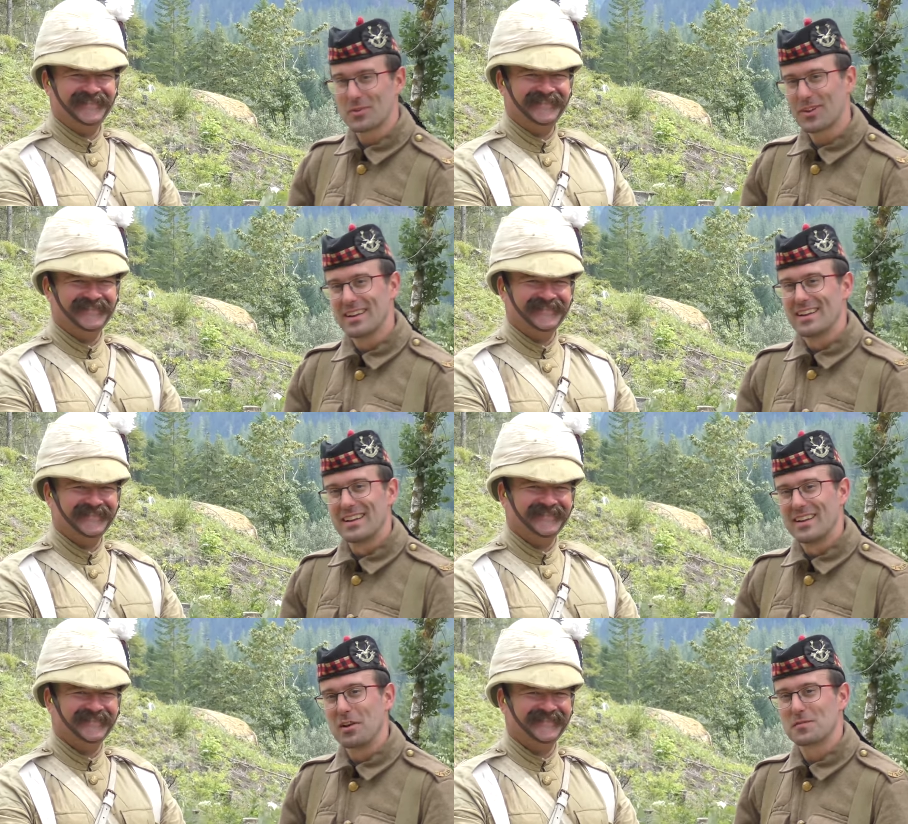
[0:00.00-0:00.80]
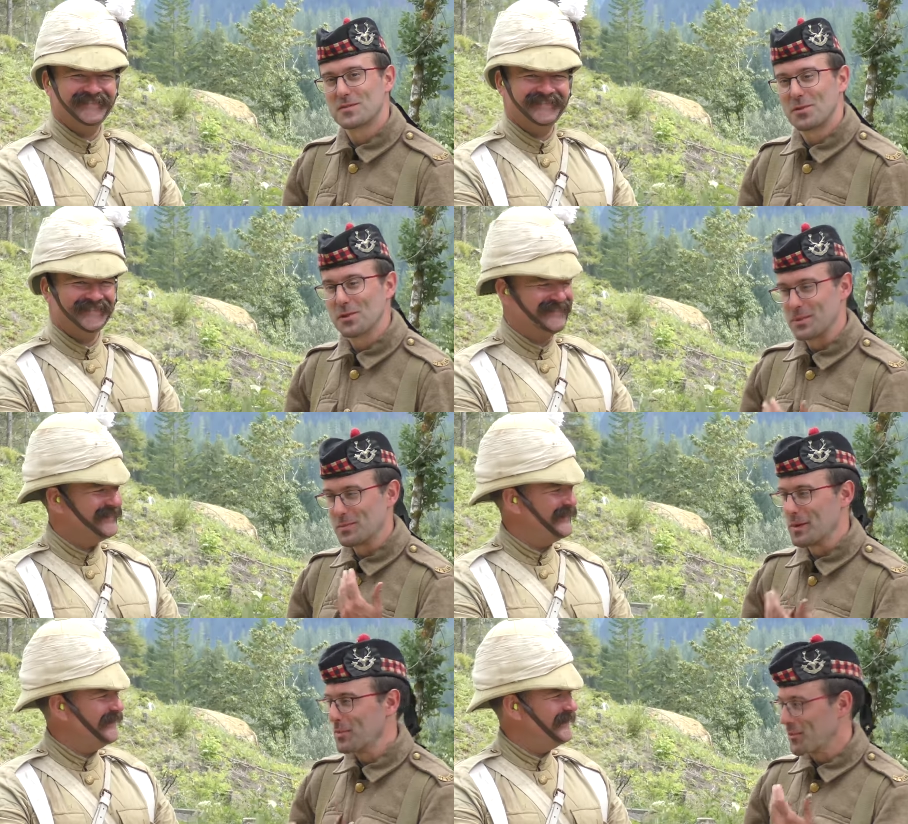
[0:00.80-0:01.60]
Speaker 1: It's, uh, love
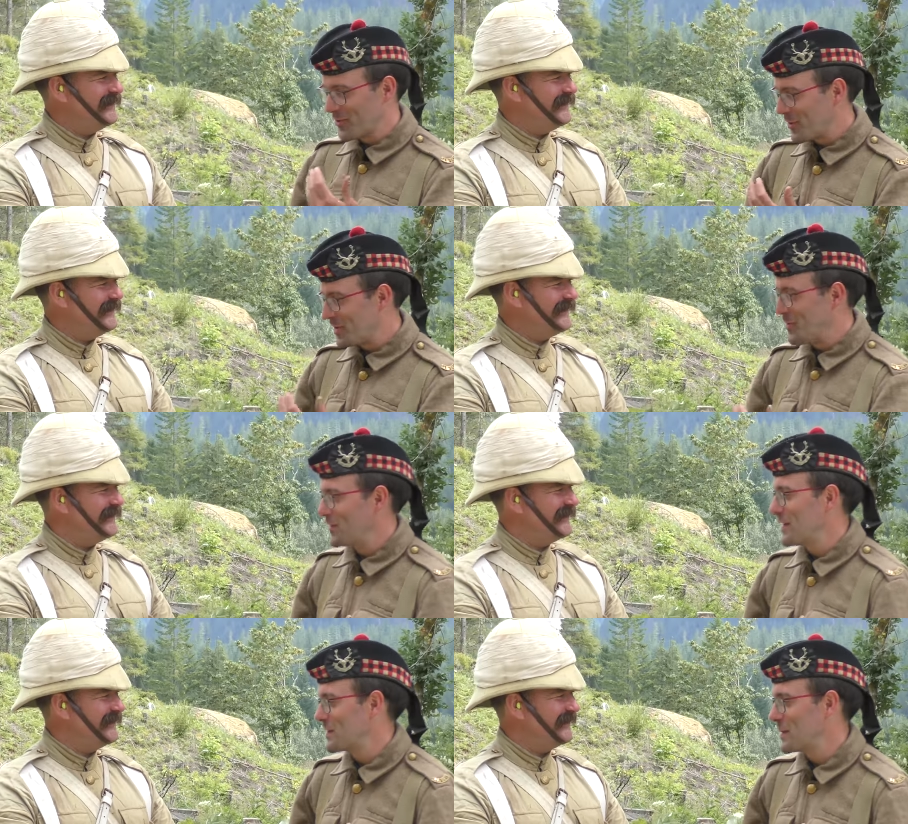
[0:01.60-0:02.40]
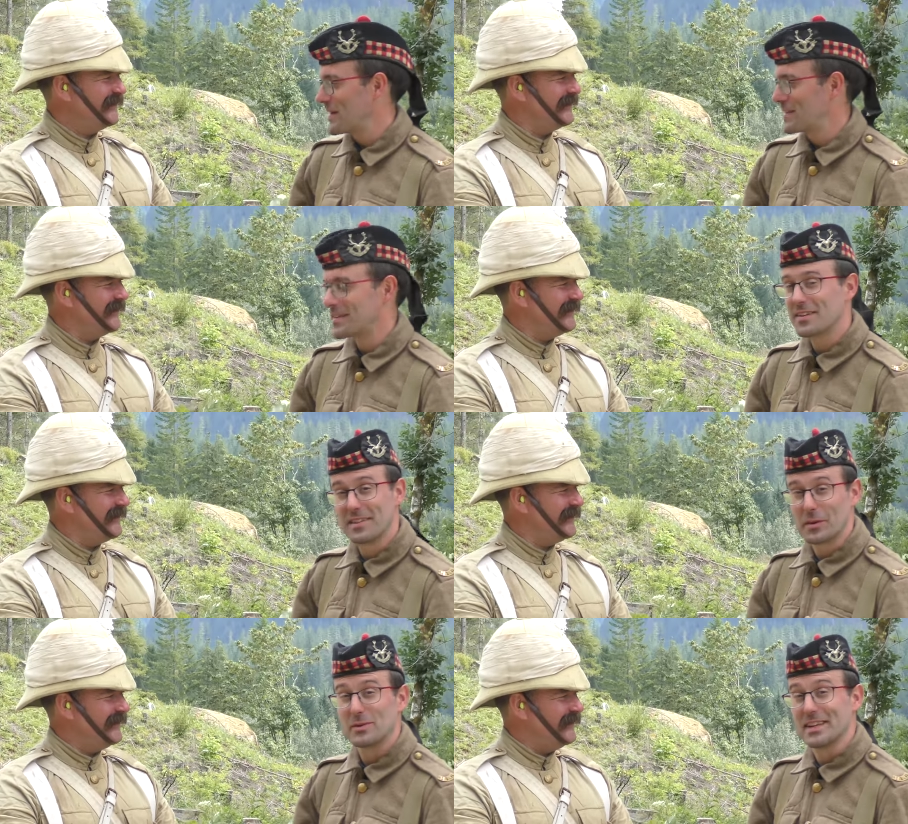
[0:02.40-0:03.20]
talking to people who are also enthusiasts about that
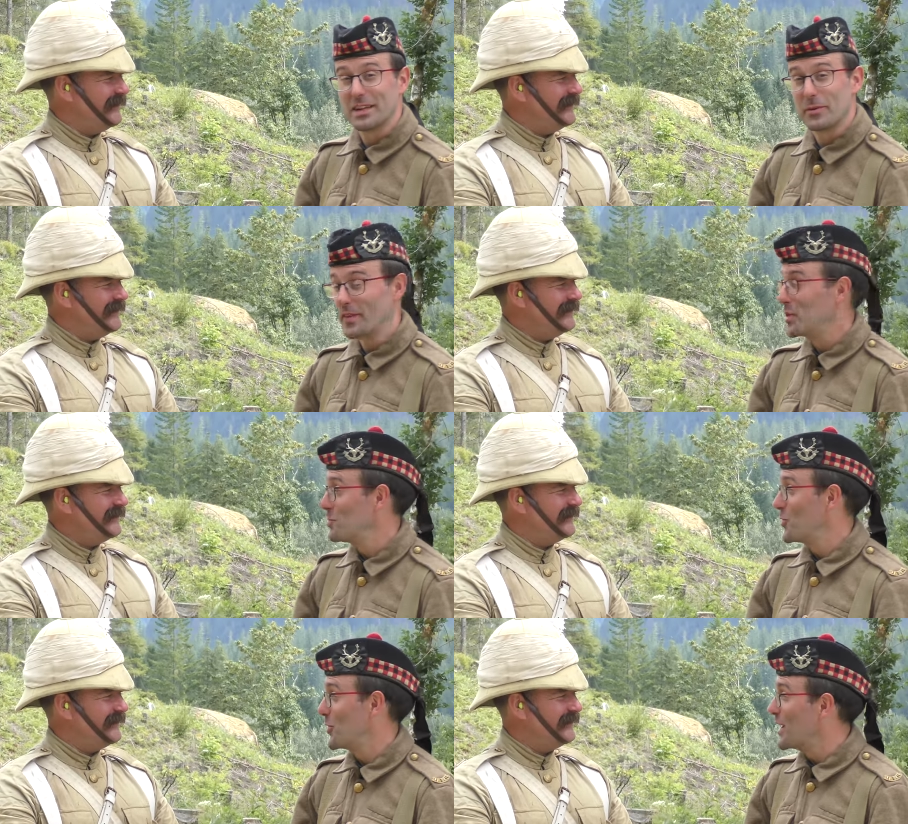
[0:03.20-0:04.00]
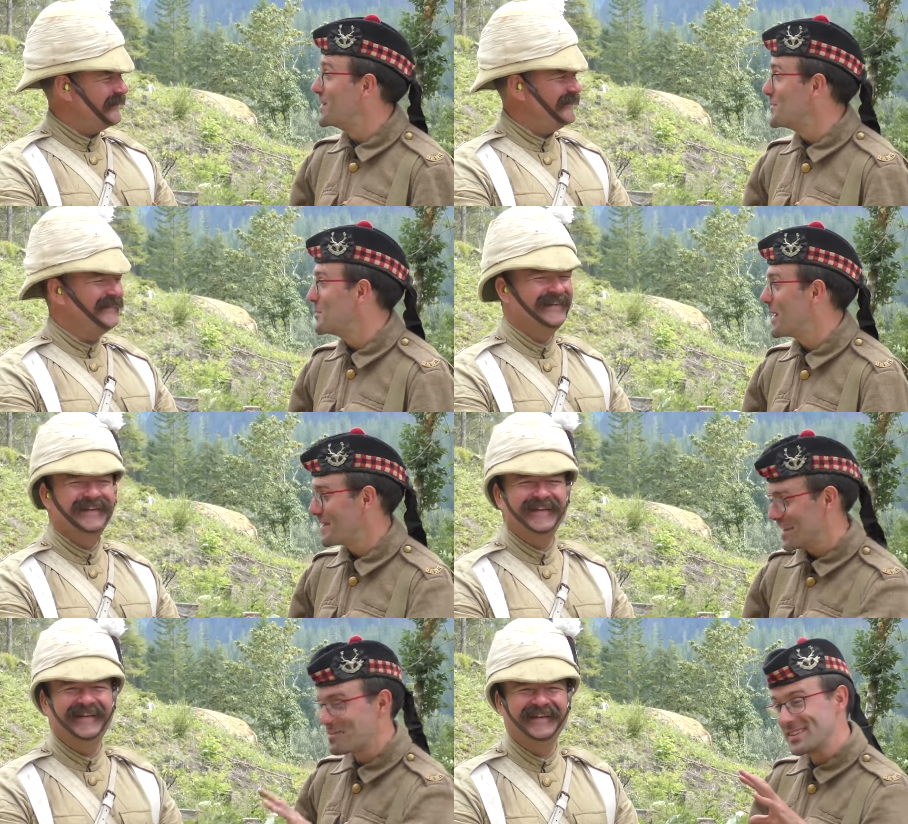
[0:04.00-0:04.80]
kind of thing, and particularly when they know more than I do
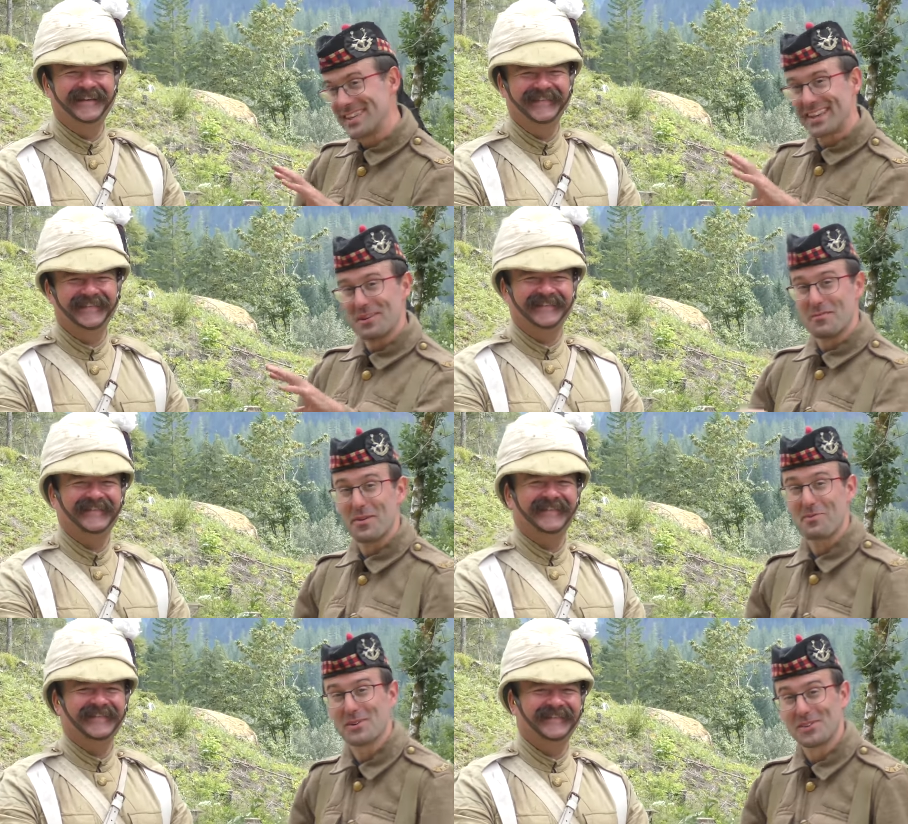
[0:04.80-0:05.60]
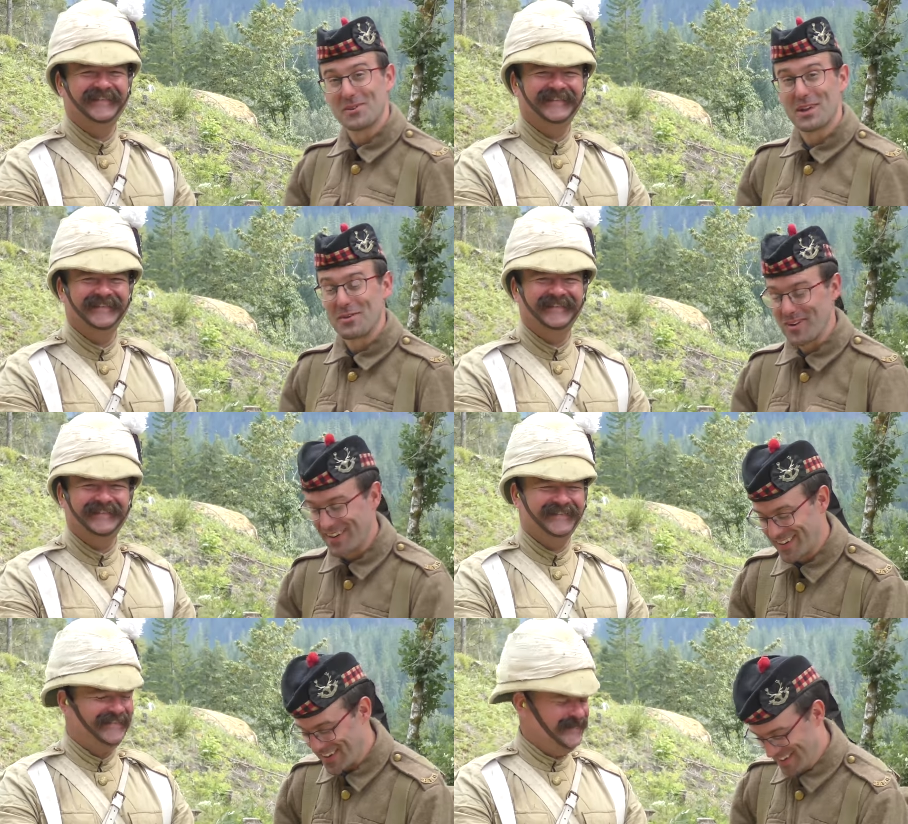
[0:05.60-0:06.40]
about the particular period we're talking
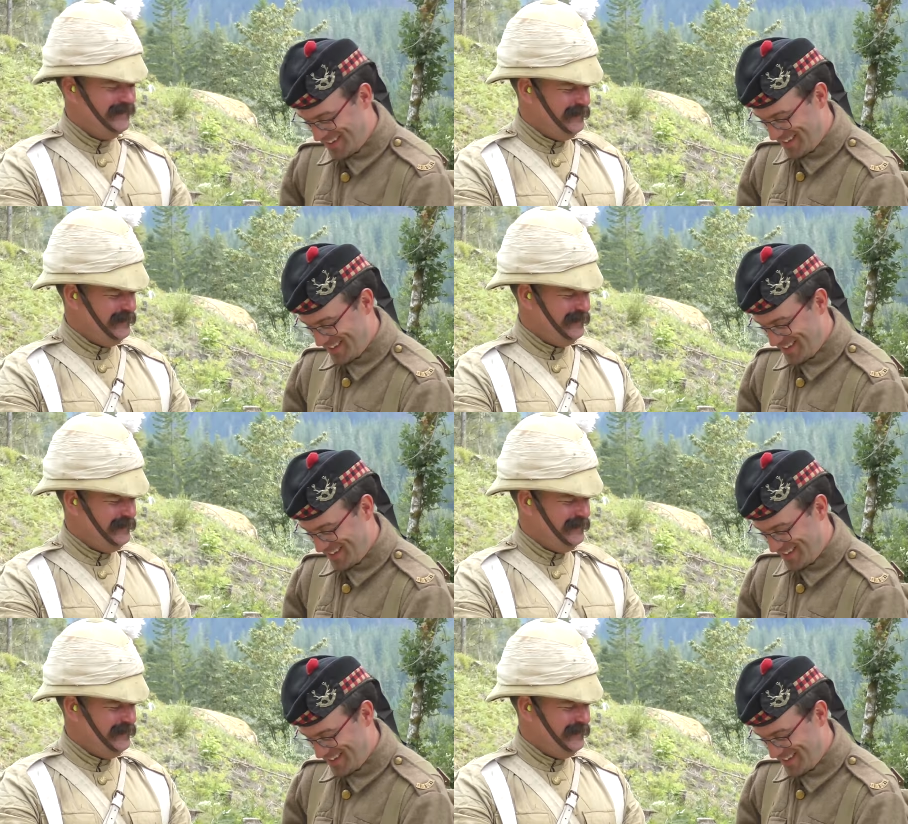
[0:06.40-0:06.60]
about.